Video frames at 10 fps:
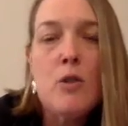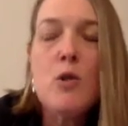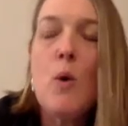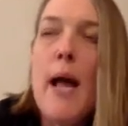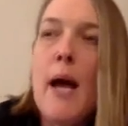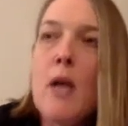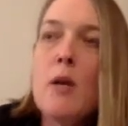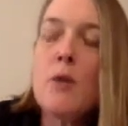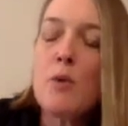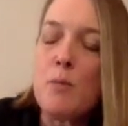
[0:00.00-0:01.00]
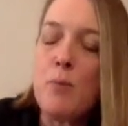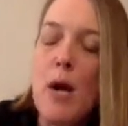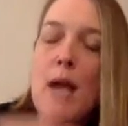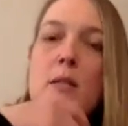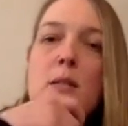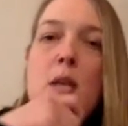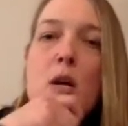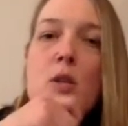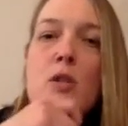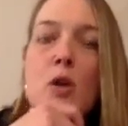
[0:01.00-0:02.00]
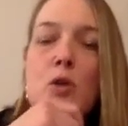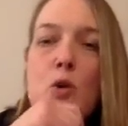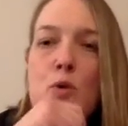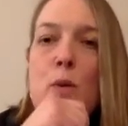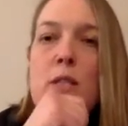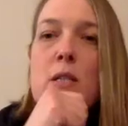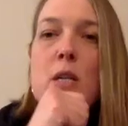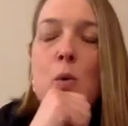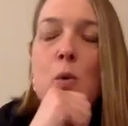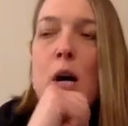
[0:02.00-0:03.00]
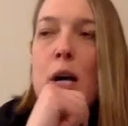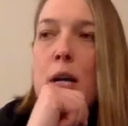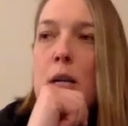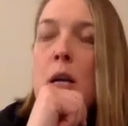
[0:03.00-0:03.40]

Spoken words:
So there was a practice there. It's called Northwest Equine.